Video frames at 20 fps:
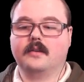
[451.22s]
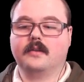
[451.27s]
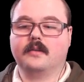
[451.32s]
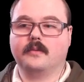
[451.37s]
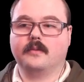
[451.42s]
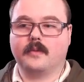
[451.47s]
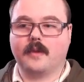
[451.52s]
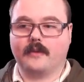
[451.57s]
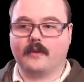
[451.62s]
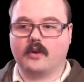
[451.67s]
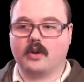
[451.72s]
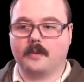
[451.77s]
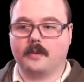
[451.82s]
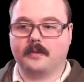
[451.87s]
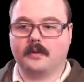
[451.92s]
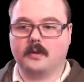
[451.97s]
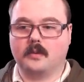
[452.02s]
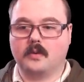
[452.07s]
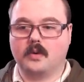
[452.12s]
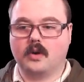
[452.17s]
We have a
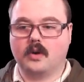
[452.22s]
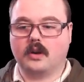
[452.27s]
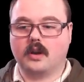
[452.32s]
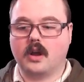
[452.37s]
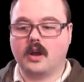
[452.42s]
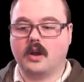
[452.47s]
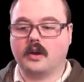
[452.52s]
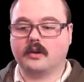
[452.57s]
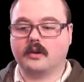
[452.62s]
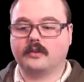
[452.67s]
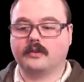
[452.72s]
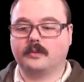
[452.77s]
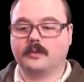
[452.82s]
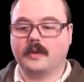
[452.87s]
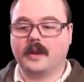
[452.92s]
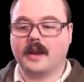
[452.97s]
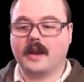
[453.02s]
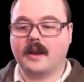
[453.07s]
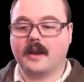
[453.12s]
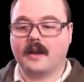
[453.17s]
couple of warlocks, we
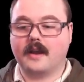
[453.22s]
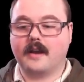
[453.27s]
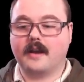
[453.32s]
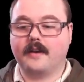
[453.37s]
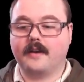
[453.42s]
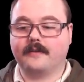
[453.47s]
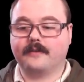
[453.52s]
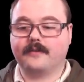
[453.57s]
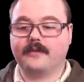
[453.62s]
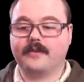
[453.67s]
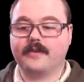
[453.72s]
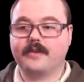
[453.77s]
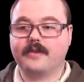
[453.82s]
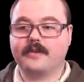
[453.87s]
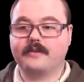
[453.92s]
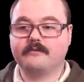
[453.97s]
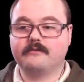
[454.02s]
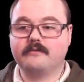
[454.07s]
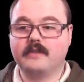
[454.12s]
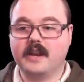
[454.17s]
have
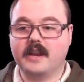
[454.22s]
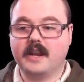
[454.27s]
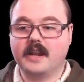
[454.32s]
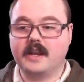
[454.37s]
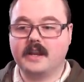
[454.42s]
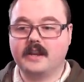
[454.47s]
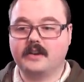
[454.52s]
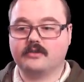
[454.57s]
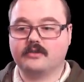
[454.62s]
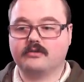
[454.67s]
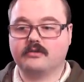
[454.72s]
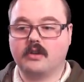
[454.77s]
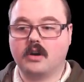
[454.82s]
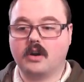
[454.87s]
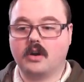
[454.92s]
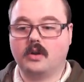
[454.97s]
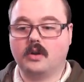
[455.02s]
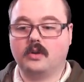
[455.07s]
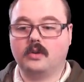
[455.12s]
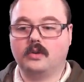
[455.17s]
3
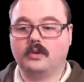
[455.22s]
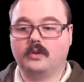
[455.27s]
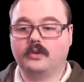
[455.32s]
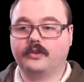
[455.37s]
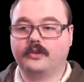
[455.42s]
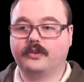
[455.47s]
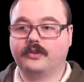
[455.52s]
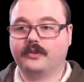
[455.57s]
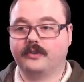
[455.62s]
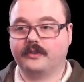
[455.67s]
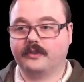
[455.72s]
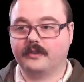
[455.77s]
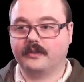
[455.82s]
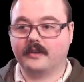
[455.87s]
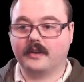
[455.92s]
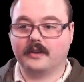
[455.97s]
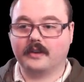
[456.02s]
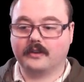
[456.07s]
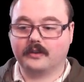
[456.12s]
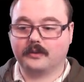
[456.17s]
trolls.
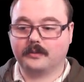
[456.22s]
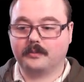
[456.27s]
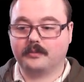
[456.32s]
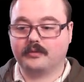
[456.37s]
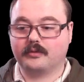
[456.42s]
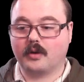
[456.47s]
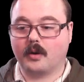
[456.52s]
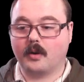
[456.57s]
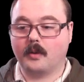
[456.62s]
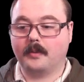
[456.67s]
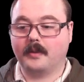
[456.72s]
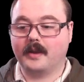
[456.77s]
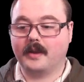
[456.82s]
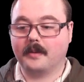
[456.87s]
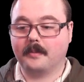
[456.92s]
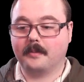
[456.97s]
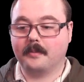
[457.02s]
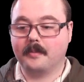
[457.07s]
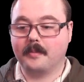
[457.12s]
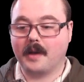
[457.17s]
It's probably
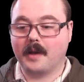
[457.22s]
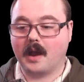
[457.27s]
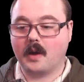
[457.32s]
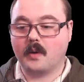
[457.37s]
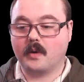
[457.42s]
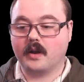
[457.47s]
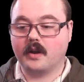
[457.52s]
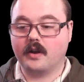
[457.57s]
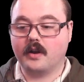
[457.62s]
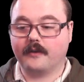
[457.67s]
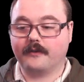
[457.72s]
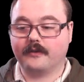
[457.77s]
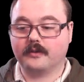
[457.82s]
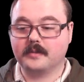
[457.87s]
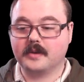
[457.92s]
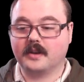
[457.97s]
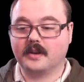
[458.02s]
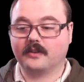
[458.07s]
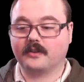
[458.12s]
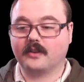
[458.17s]
about enough for
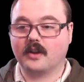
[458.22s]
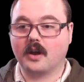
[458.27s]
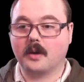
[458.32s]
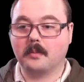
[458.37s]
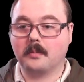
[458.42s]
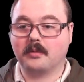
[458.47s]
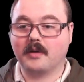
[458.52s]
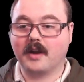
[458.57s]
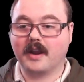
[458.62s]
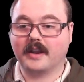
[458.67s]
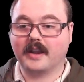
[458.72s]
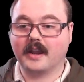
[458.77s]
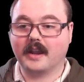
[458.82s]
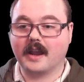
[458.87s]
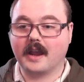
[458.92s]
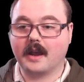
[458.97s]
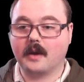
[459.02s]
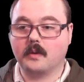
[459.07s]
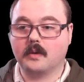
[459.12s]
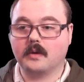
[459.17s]
me to start breaking
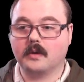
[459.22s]
out.